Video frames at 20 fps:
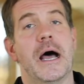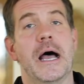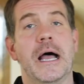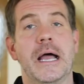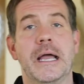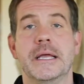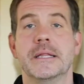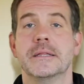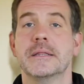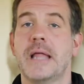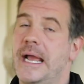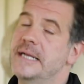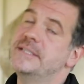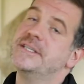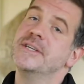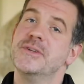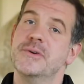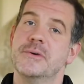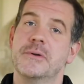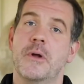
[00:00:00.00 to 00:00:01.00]
I
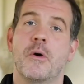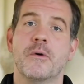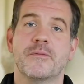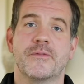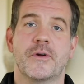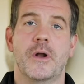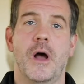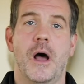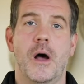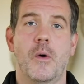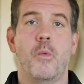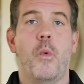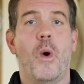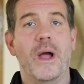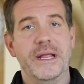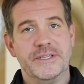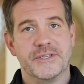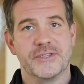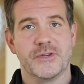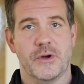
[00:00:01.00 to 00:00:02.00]
like to do it over a
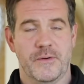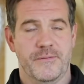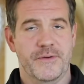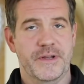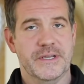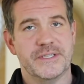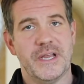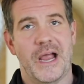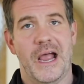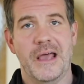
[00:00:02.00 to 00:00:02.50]
white surface,